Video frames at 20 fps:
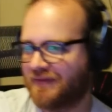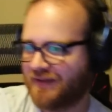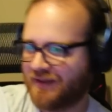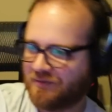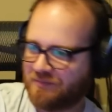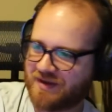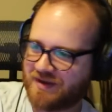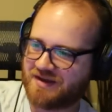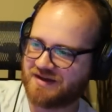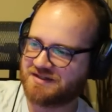
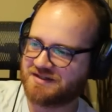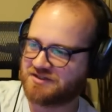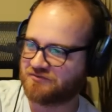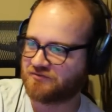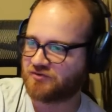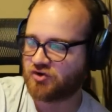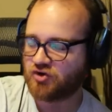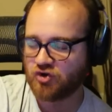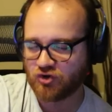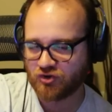Because
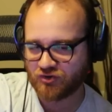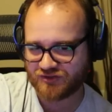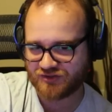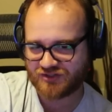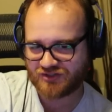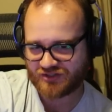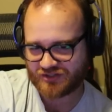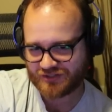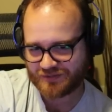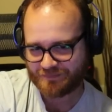of
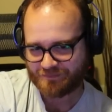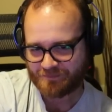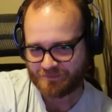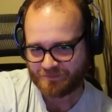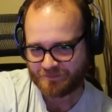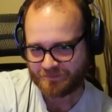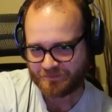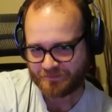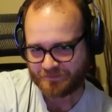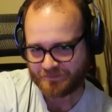Goose.
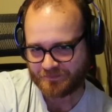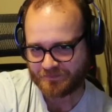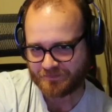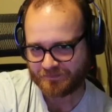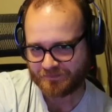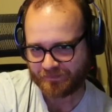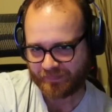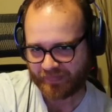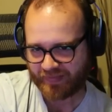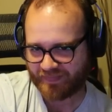
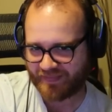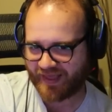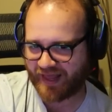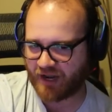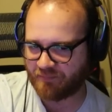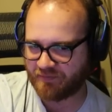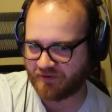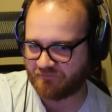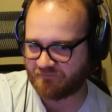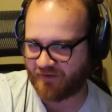
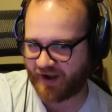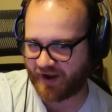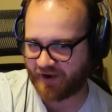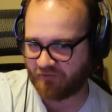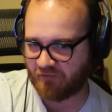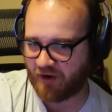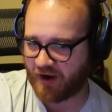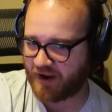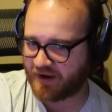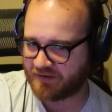That'll be fine,
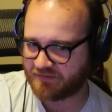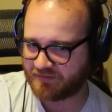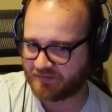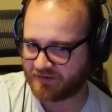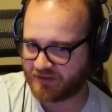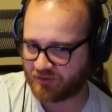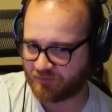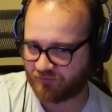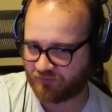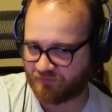right?
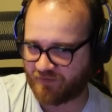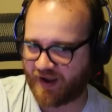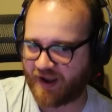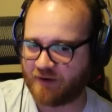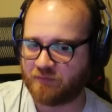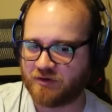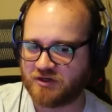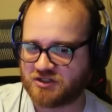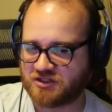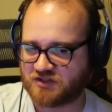It'll be
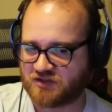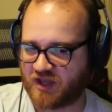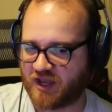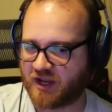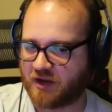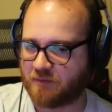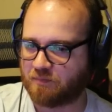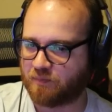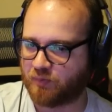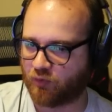fine. We just
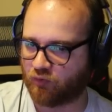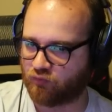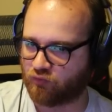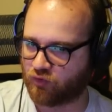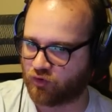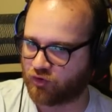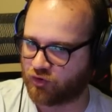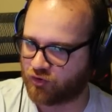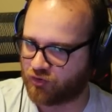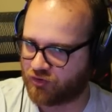like
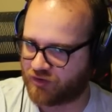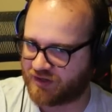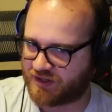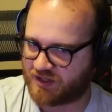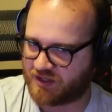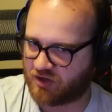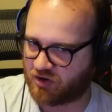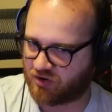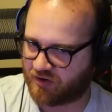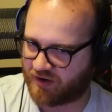Brood
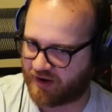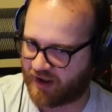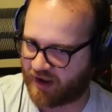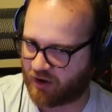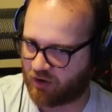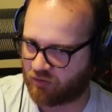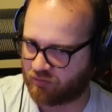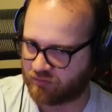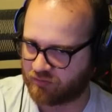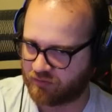here
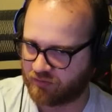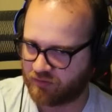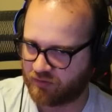now.